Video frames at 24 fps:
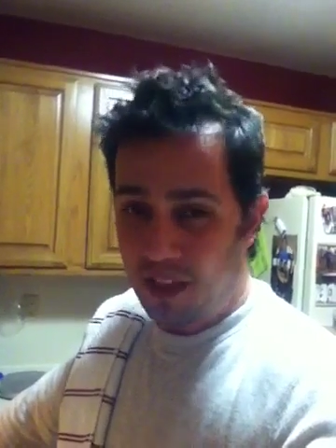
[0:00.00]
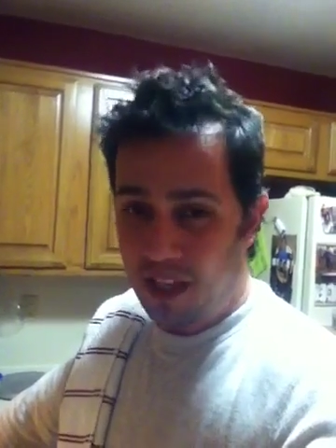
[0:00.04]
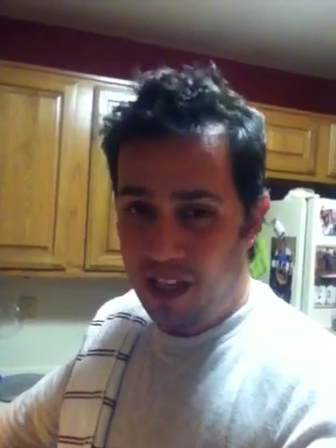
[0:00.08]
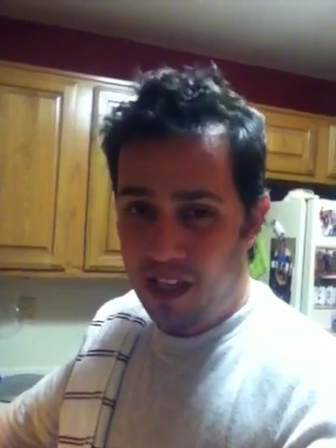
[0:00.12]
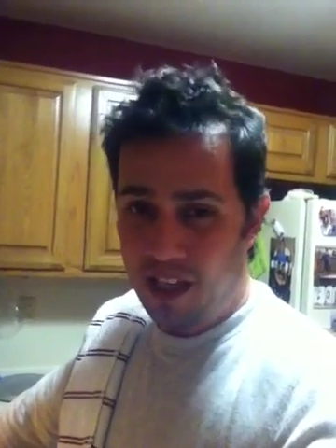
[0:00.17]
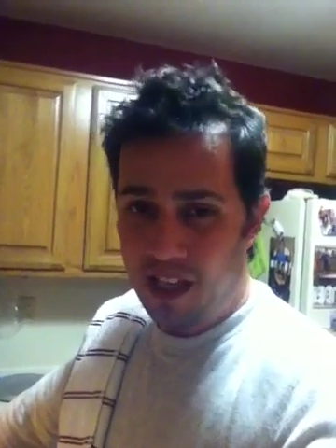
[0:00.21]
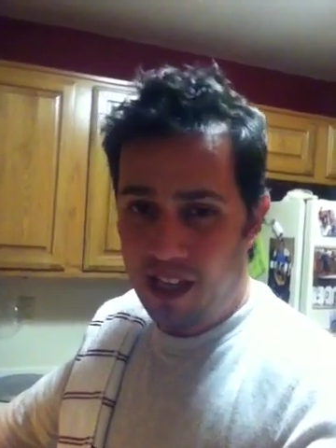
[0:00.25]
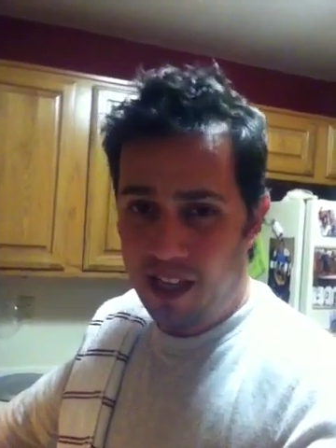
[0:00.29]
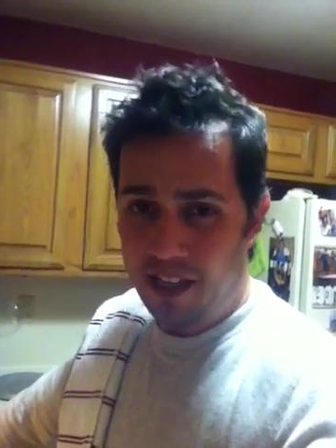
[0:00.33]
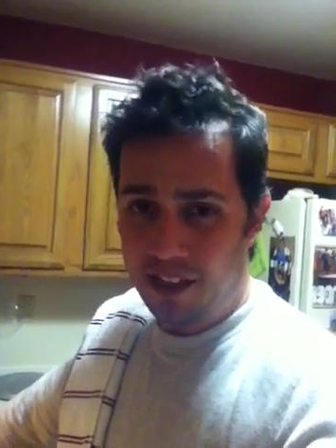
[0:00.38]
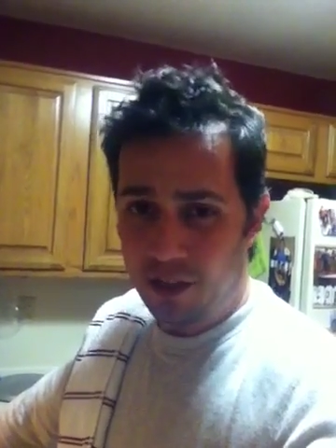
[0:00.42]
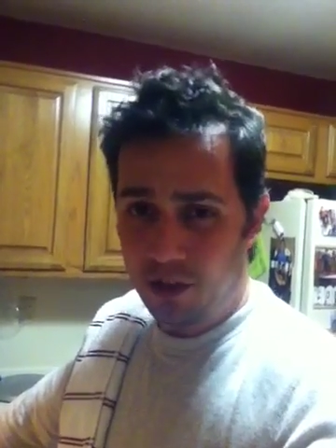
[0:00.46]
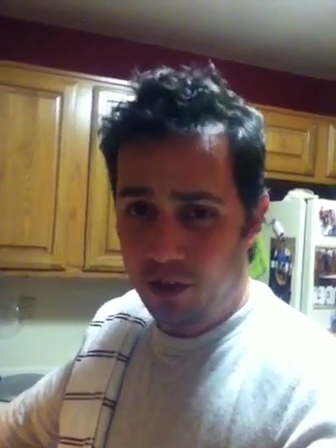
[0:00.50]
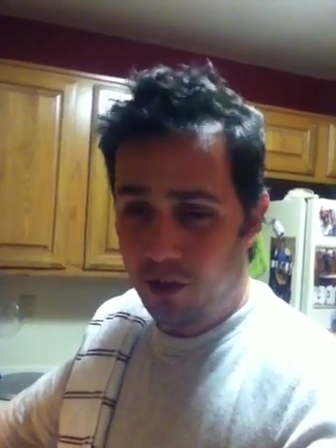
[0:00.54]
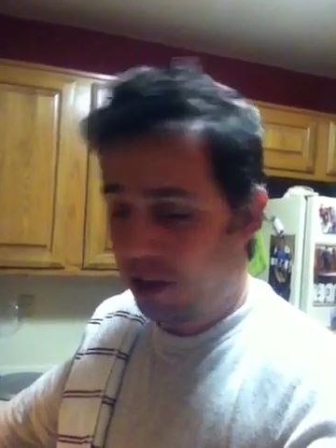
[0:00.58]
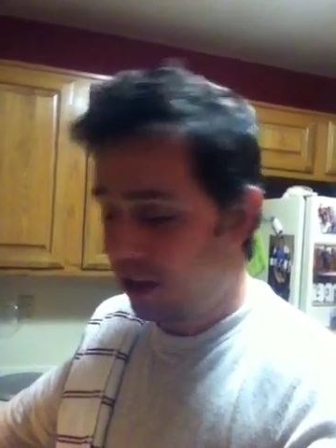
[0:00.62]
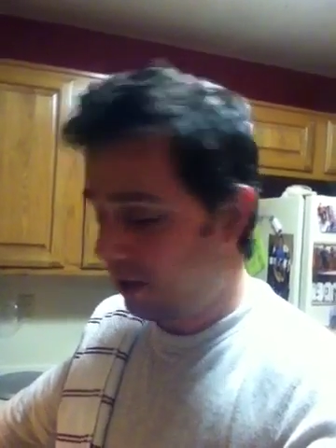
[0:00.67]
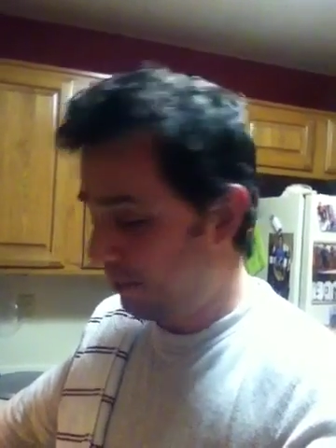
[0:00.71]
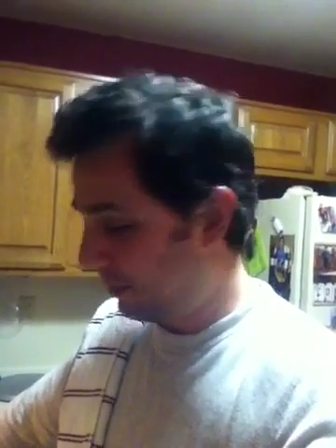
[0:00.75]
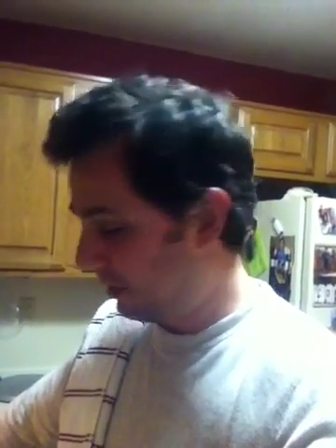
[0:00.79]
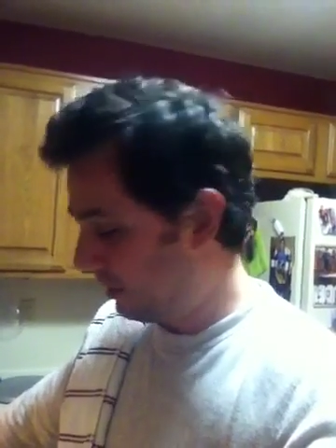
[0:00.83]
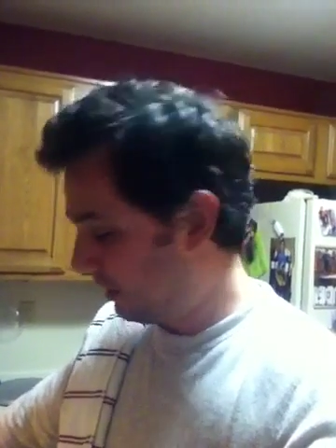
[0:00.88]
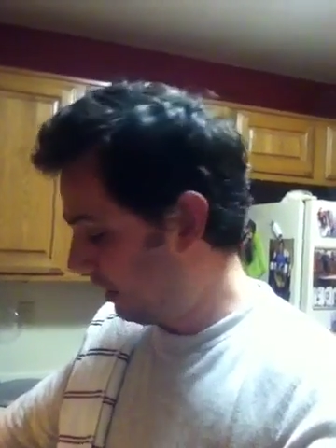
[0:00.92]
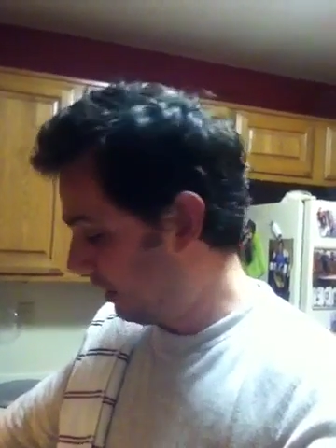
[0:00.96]
You're
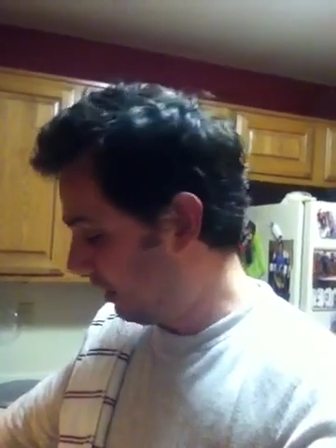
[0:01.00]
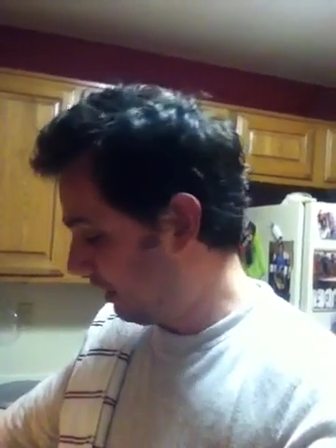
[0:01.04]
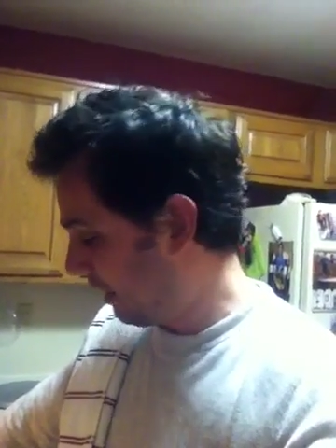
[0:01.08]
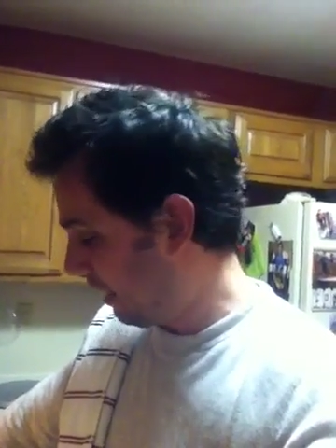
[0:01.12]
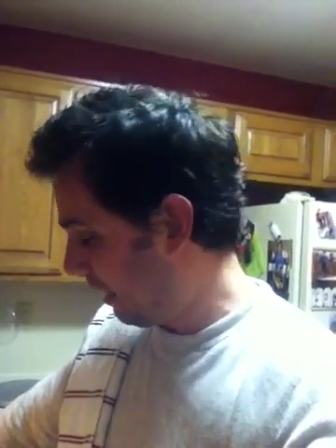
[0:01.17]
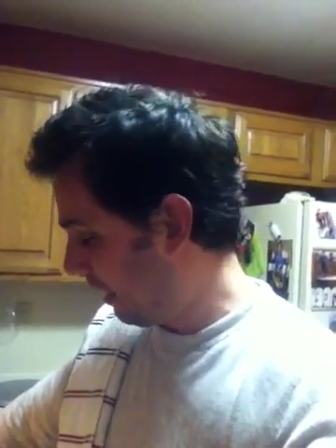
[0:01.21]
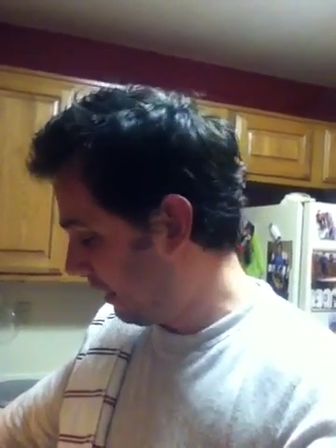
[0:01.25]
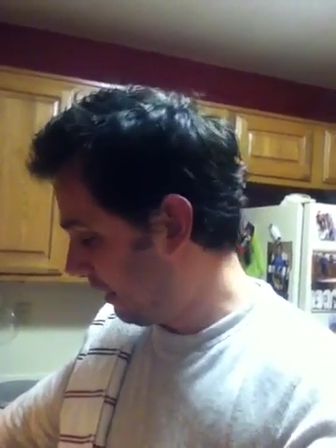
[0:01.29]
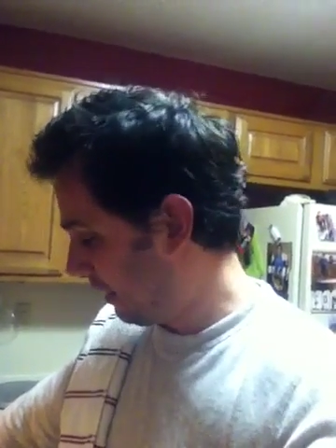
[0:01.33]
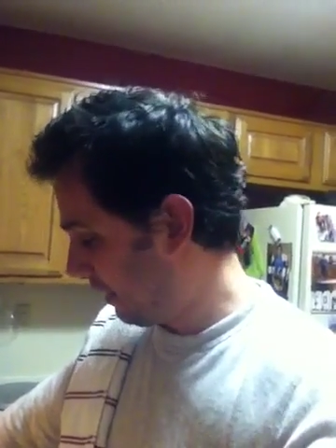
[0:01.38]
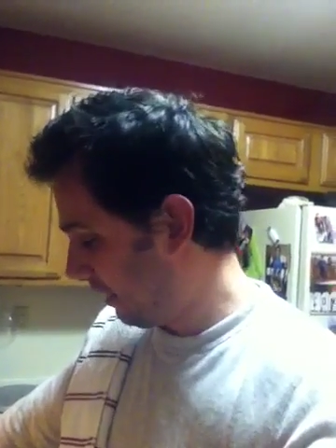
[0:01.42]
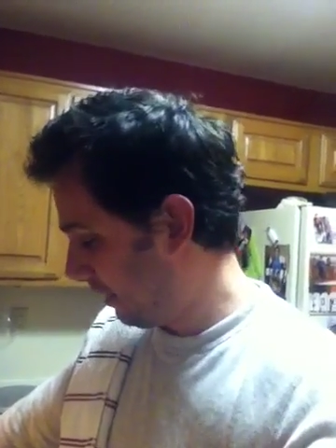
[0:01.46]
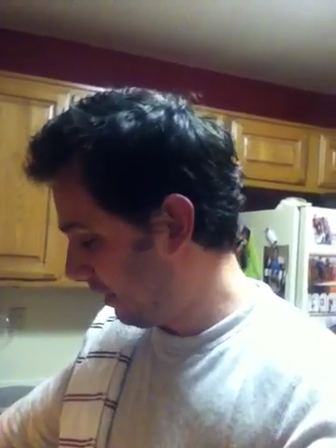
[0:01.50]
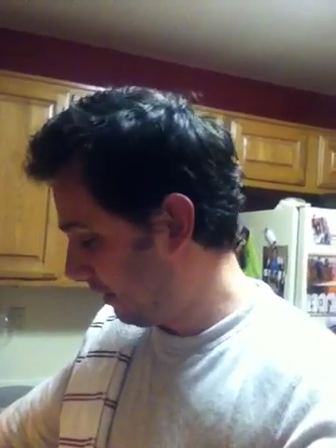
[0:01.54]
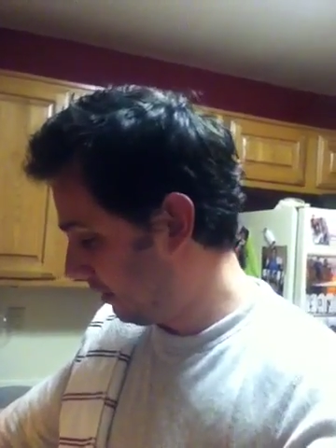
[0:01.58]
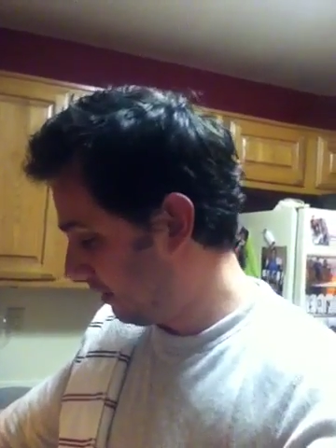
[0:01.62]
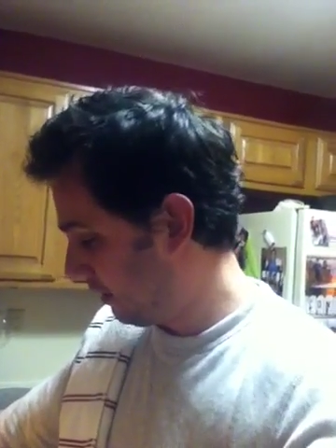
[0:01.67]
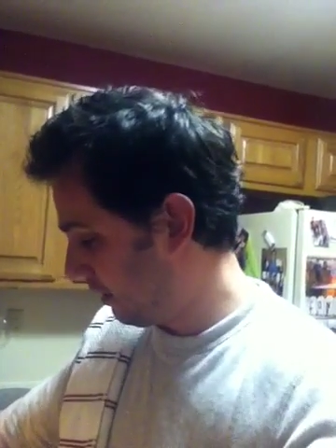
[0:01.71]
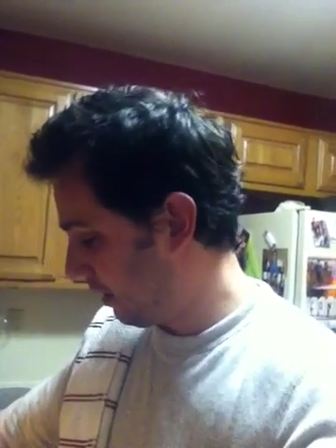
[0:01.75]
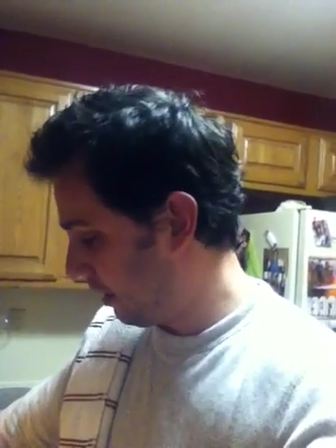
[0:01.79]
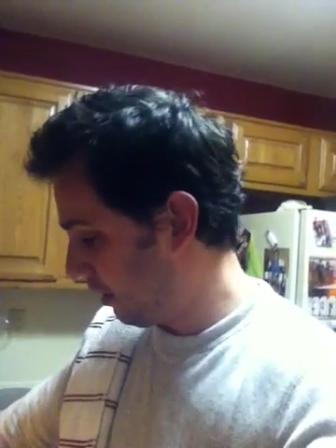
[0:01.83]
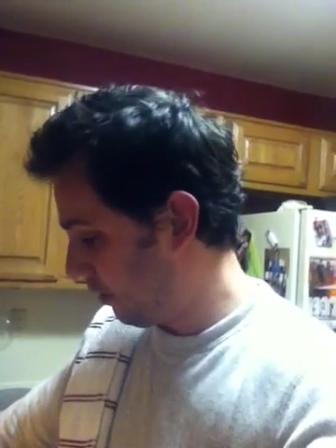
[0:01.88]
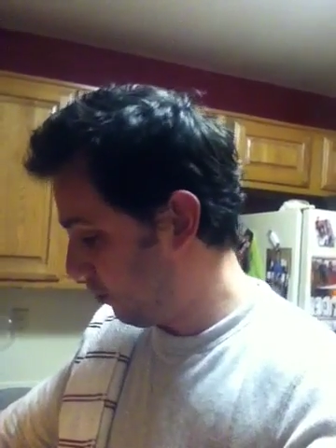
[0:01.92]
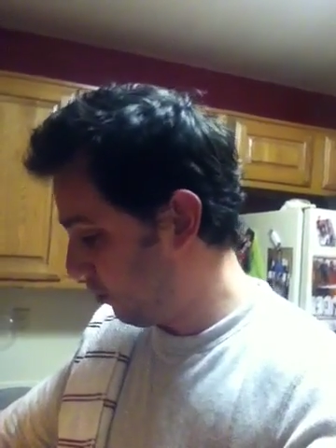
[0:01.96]
going to be seeing a lot of
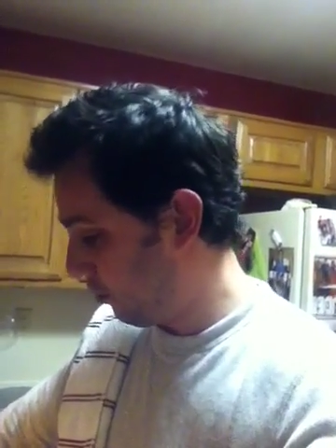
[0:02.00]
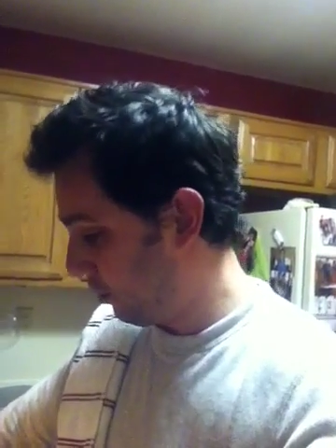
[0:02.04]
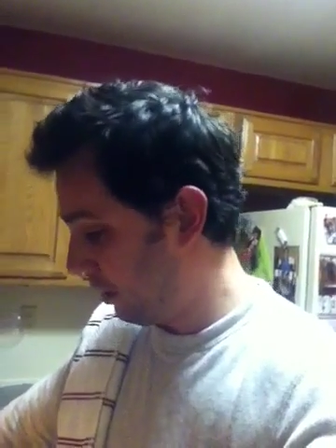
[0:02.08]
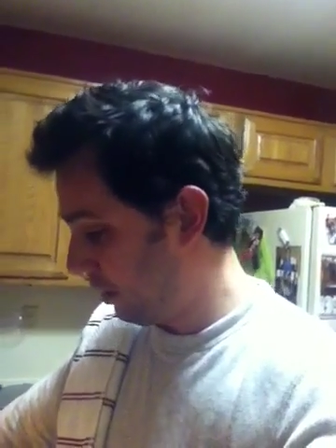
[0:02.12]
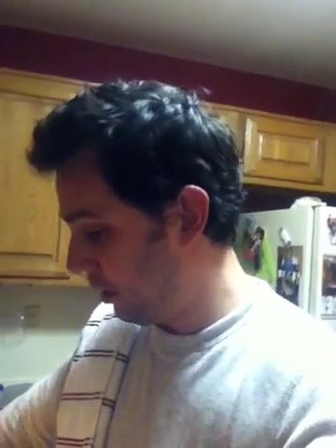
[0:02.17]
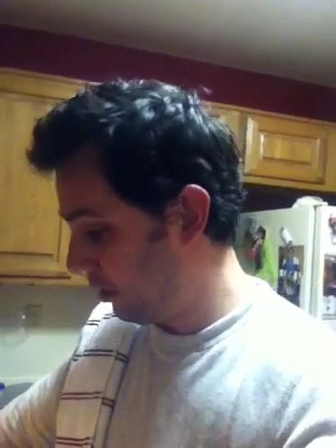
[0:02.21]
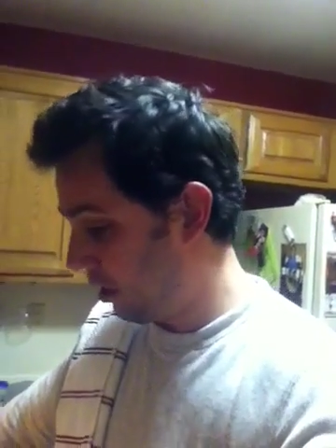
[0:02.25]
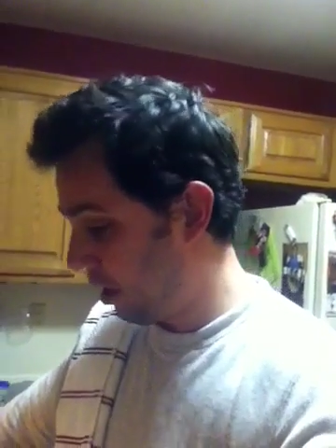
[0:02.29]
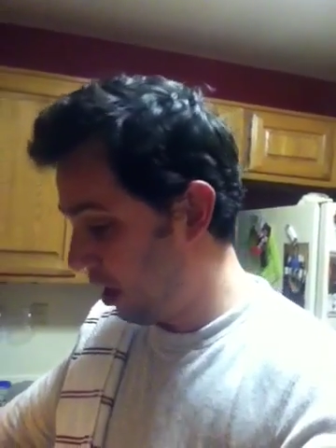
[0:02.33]
things that we